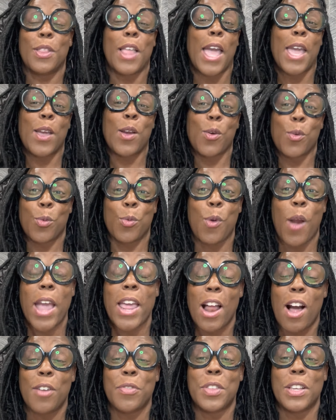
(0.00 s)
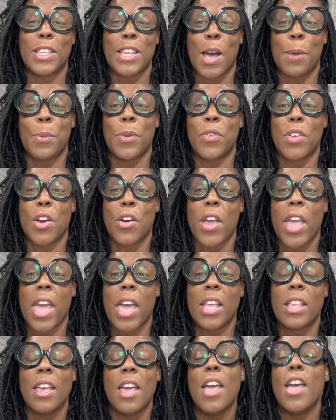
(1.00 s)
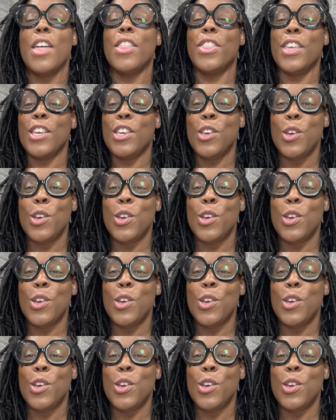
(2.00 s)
like right off the top of your head, then